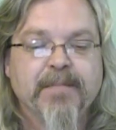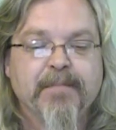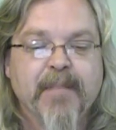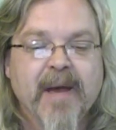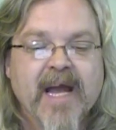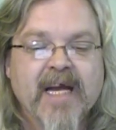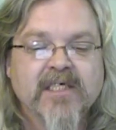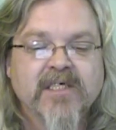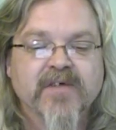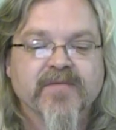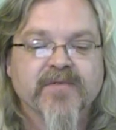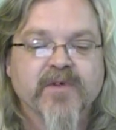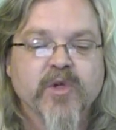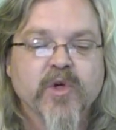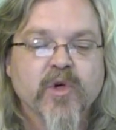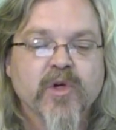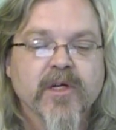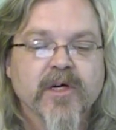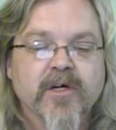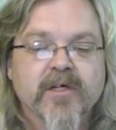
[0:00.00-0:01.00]
Massive
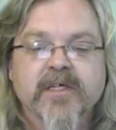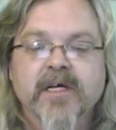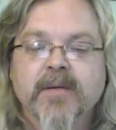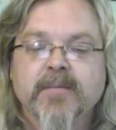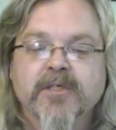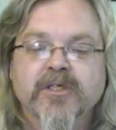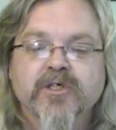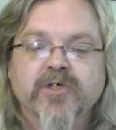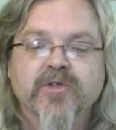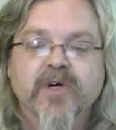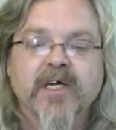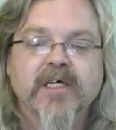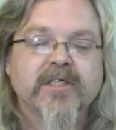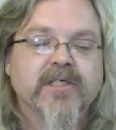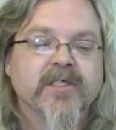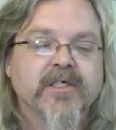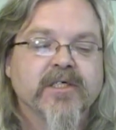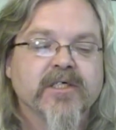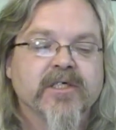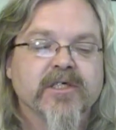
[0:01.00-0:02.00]
nuclear
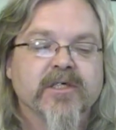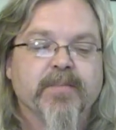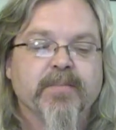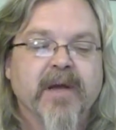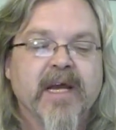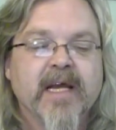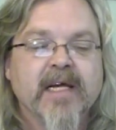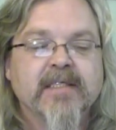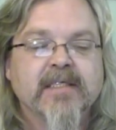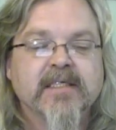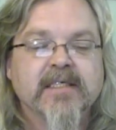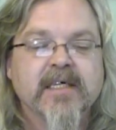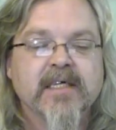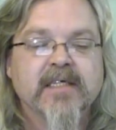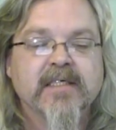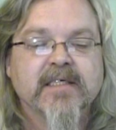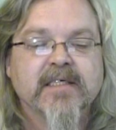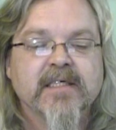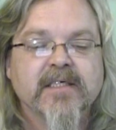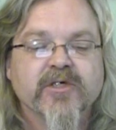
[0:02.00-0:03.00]
demonstrations in Japan.
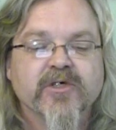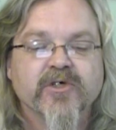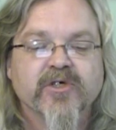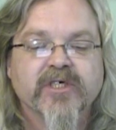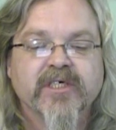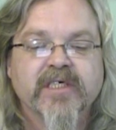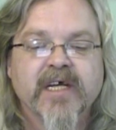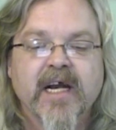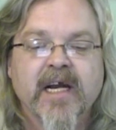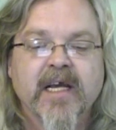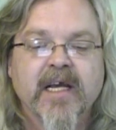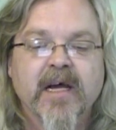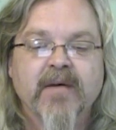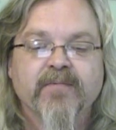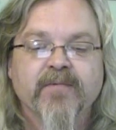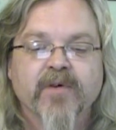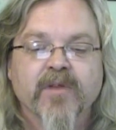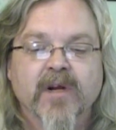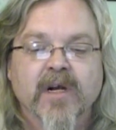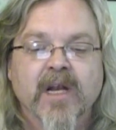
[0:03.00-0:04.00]
Citizens are standing up
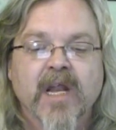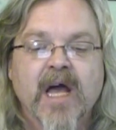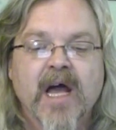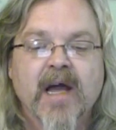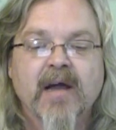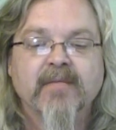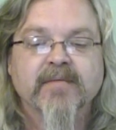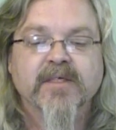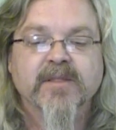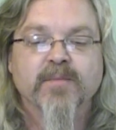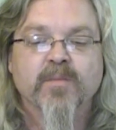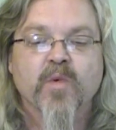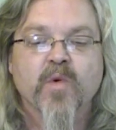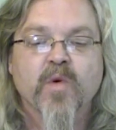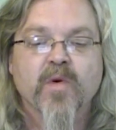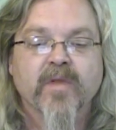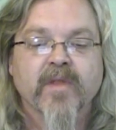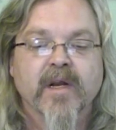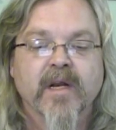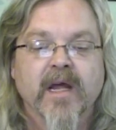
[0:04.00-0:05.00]
for their lives
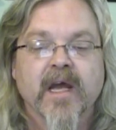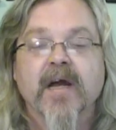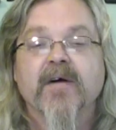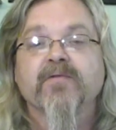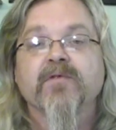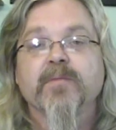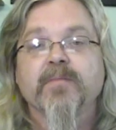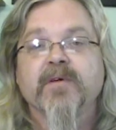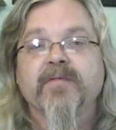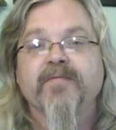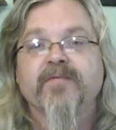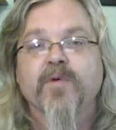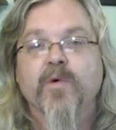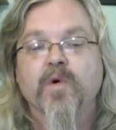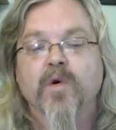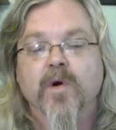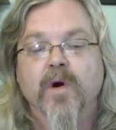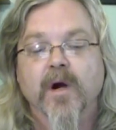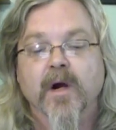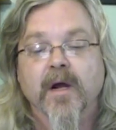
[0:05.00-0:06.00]
more than ever
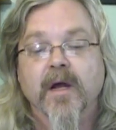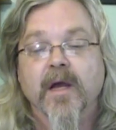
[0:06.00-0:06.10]
before.